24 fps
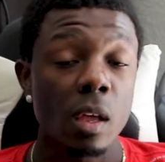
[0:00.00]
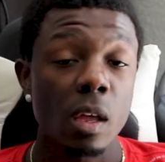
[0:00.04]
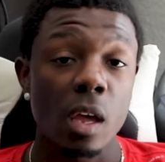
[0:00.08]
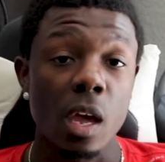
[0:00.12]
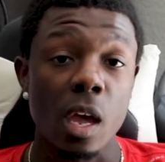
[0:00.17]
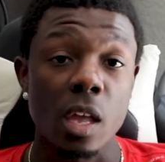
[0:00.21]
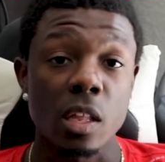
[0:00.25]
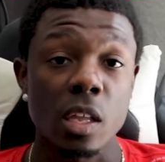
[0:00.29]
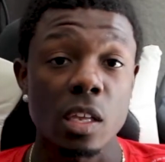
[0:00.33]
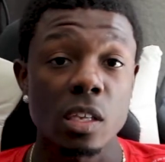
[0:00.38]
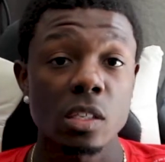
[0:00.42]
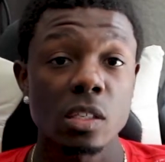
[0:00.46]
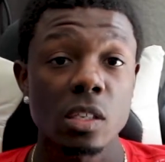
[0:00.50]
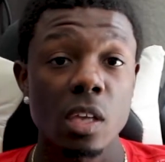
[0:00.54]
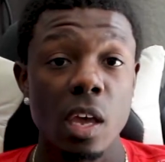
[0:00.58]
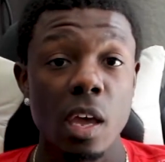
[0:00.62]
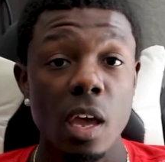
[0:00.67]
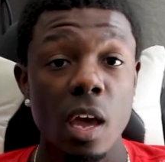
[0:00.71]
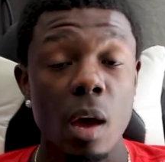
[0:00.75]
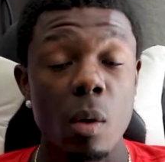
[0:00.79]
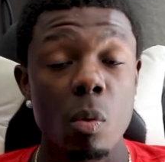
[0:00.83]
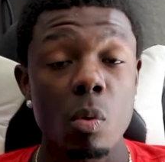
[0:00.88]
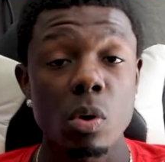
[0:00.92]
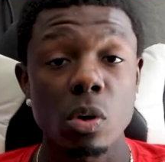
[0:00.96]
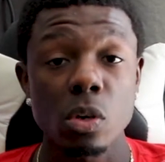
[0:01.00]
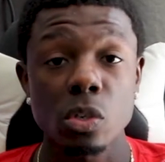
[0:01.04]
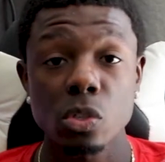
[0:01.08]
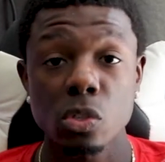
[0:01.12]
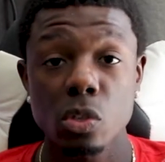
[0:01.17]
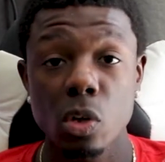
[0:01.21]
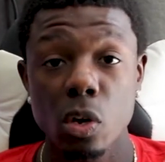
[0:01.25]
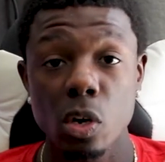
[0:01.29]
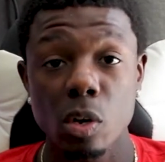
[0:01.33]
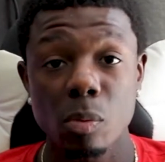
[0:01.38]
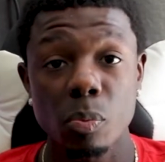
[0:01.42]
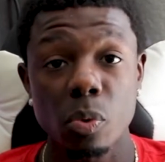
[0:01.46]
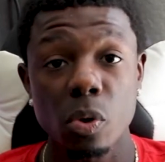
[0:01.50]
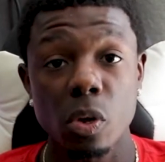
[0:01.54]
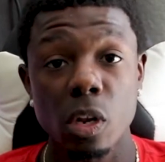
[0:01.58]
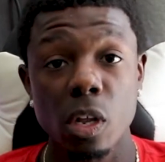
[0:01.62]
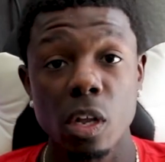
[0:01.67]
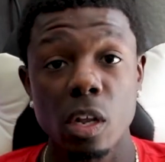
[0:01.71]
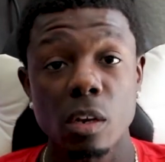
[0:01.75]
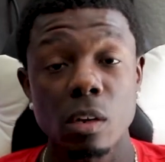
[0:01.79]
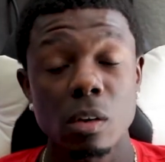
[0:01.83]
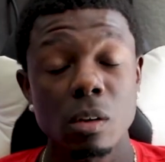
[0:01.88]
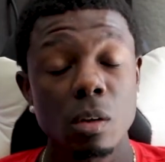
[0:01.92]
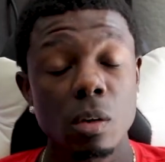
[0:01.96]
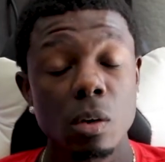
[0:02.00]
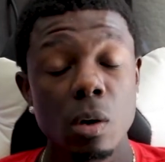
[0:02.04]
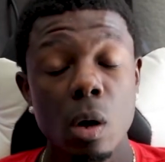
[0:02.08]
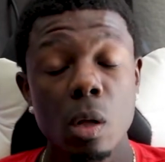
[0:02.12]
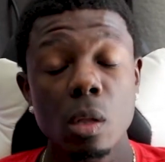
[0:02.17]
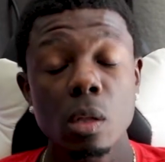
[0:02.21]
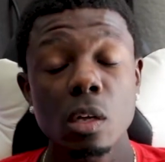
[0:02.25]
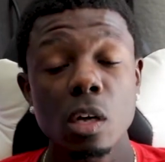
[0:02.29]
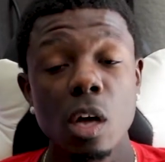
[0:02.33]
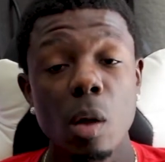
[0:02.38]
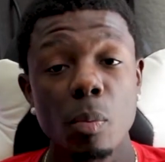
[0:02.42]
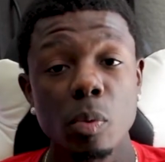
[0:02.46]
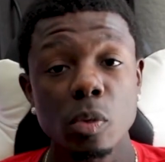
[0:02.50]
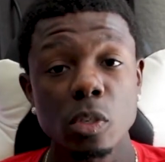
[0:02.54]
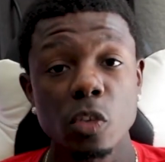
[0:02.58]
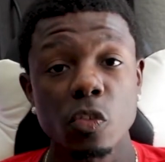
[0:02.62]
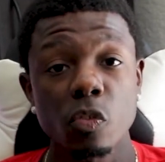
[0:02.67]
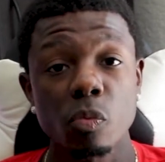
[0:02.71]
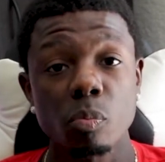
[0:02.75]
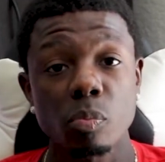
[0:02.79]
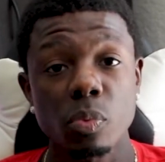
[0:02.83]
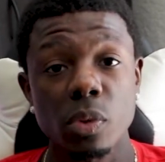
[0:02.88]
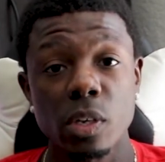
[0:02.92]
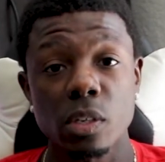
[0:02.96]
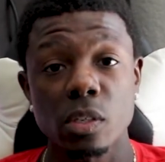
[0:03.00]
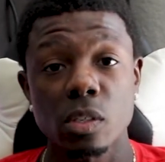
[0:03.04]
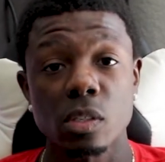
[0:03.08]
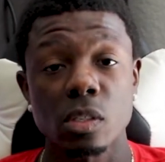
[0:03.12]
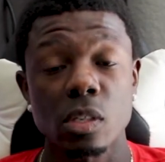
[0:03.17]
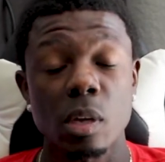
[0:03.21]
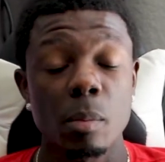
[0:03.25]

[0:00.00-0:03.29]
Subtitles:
and they say, I want a starter put in, call a couple of different places.